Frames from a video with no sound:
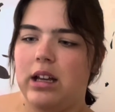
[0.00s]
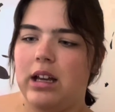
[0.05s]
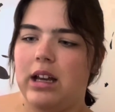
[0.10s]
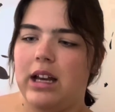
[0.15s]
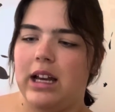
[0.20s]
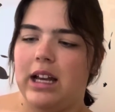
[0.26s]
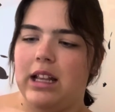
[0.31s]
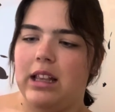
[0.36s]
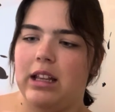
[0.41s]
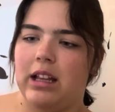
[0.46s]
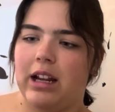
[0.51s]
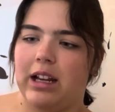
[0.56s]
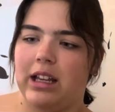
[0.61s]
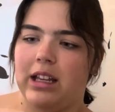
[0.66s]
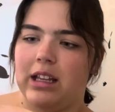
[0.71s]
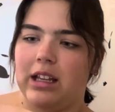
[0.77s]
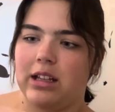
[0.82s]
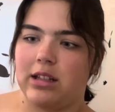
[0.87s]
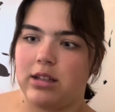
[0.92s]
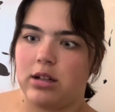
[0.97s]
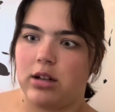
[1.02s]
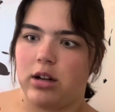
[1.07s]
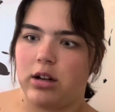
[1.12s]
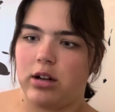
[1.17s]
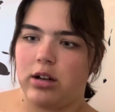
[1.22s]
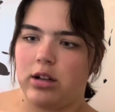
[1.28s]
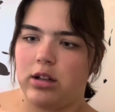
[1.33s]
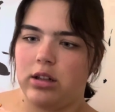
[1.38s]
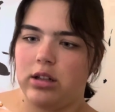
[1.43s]
and then I can get started
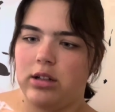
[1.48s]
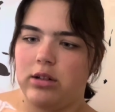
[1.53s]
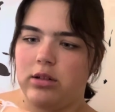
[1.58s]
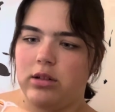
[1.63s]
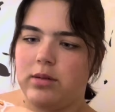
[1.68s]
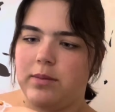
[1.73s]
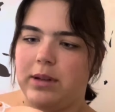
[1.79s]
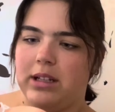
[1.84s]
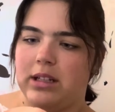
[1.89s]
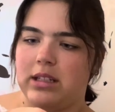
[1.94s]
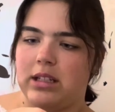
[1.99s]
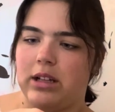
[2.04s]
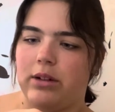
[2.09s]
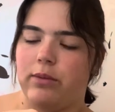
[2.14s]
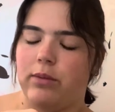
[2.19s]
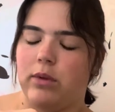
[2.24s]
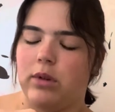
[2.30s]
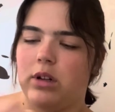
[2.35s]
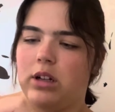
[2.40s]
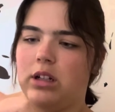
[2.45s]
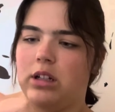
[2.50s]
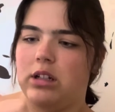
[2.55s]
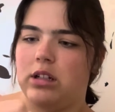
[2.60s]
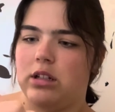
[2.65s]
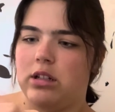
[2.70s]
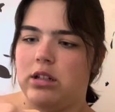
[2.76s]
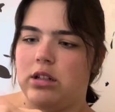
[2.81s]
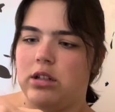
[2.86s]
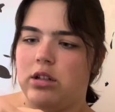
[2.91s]
on those because I want to
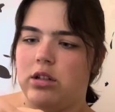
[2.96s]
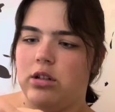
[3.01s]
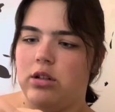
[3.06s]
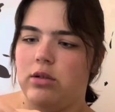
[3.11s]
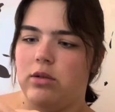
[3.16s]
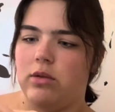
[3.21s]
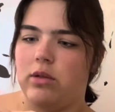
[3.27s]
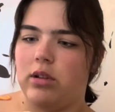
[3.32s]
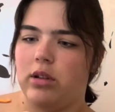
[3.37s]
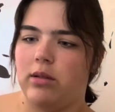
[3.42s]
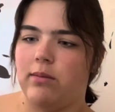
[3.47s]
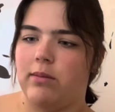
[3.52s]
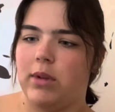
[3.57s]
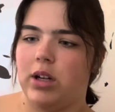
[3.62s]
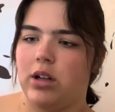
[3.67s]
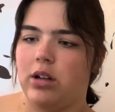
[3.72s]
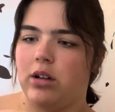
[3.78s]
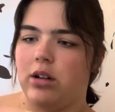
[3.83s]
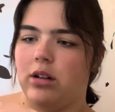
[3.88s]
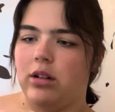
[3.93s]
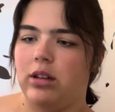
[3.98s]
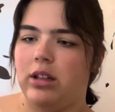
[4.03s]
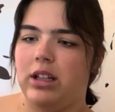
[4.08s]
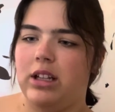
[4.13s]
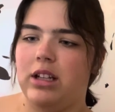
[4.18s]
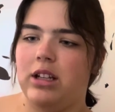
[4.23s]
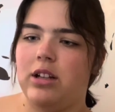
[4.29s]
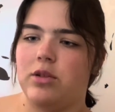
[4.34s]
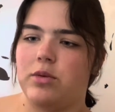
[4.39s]
do them
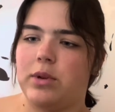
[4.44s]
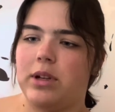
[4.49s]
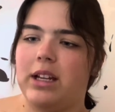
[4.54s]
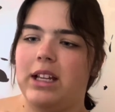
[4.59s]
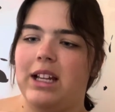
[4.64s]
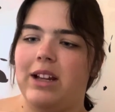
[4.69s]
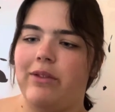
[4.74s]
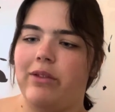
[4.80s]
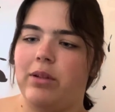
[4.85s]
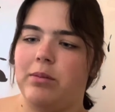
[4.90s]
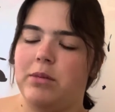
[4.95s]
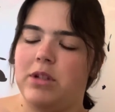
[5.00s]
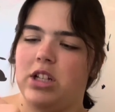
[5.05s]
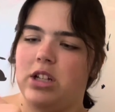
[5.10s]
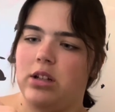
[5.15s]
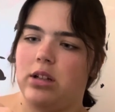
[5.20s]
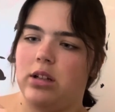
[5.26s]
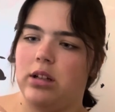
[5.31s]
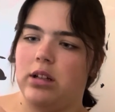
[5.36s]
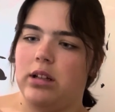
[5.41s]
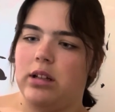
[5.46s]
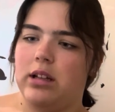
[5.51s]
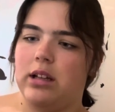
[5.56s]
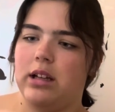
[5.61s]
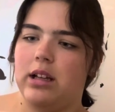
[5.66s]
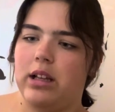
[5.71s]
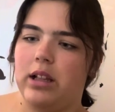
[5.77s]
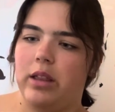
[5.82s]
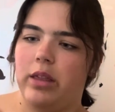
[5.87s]
early because we're gonna give them to
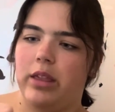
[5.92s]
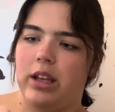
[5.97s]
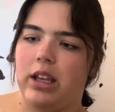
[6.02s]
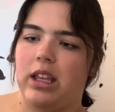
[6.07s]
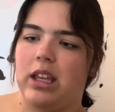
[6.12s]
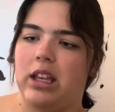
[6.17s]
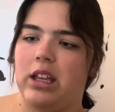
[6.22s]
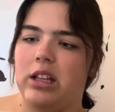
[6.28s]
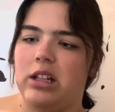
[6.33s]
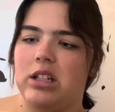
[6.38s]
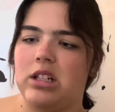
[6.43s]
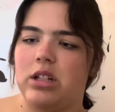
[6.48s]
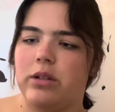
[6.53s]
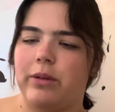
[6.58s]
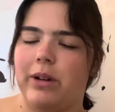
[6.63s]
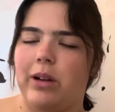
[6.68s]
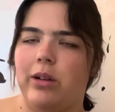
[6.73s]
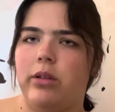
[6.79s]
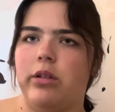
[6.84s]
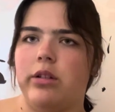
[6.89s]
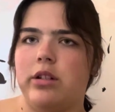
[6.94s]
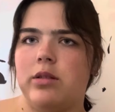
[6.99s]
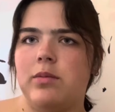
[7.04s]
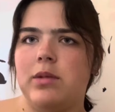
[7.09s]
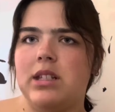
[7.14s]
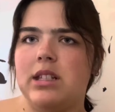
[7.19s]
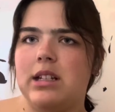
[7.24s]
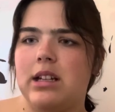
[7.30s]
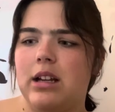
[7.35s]
the kids around
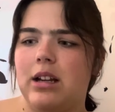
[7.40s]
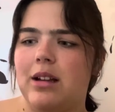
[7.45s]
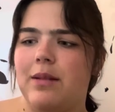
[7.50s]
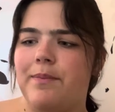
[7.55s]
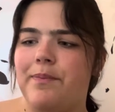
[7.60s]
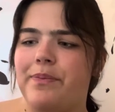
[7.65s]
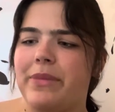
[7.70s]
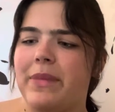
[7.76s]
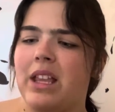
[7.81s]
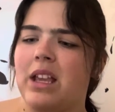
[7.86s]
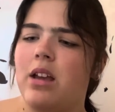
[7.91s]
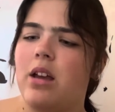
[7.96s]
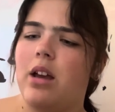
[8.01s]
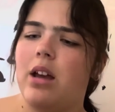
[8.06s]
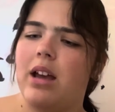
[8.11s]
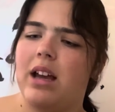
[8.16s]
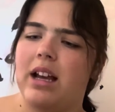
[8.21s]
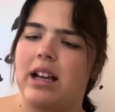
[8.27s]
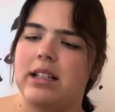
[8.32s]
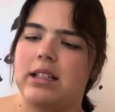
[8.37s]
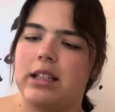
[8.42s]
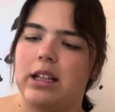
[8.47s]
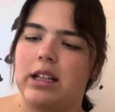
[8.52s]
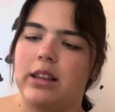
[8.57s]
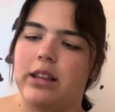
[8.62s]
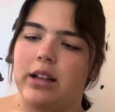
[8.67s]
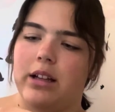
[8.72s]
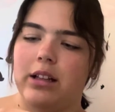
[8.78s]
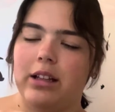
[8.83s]
Christmas time, as like
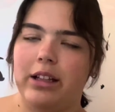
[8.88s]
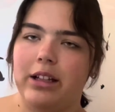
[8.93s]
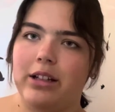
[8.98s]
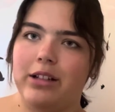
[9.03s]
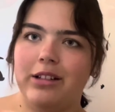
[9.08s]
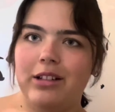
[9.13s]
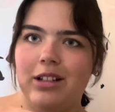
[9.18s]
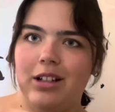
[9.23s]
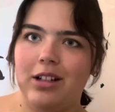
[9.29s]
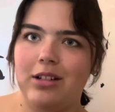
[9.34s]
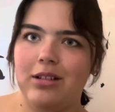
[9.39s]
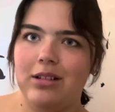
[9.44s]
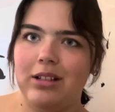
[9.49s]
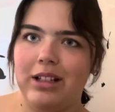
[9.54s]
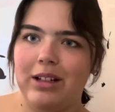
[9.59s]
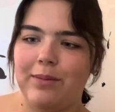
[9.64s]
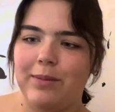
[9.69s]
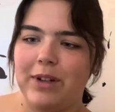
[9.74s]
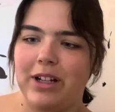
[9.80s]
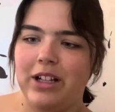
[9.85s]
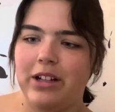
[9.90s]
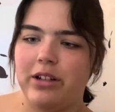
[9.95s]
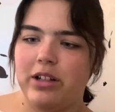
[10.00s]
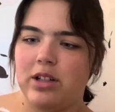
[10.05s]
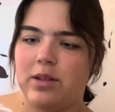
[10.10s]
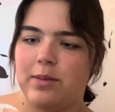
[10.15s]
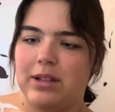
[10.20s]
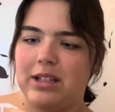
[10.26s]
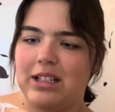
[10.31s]
they're like, oh, like Merry
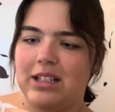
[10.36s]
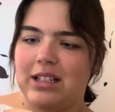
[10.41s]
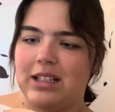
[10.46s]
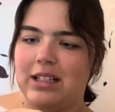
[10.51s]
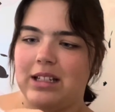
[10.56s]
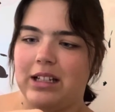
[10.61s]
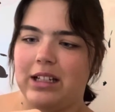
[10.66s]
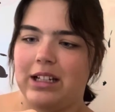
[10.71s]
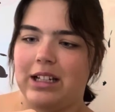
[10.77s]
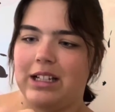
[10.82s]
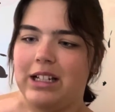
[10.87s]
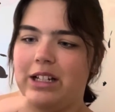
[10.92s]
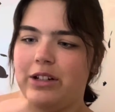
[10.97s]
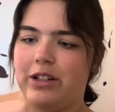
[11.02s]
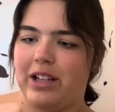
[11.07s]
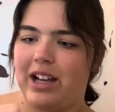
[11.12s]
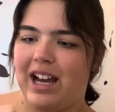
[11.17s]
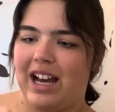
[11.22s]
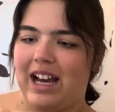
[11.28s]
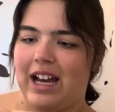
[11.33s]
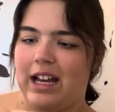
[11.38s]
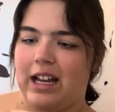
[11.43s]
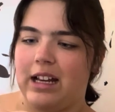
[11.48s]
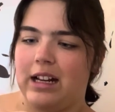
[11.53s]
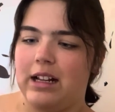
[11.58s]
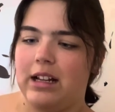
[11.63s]
Christmas, like here's the hat.